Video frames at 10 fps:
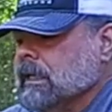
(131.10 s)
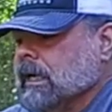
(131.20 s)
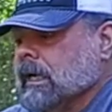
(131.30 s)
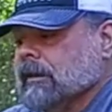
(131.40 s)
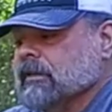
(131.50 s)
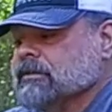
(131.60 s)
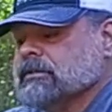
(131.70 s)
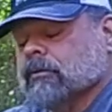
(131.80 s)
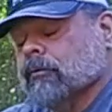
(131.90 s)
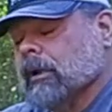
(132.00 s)
Uh, this
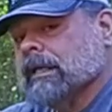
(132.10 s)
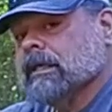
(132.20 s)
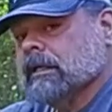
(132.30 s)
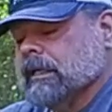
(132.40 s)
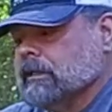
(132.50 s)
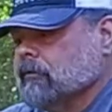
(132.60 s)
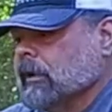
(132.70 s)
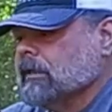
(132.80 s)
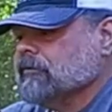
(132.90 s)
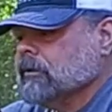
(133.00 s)
is a regulated
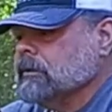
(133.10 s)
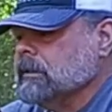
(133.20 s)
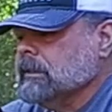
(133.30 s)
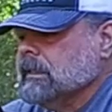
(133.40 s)
rifle,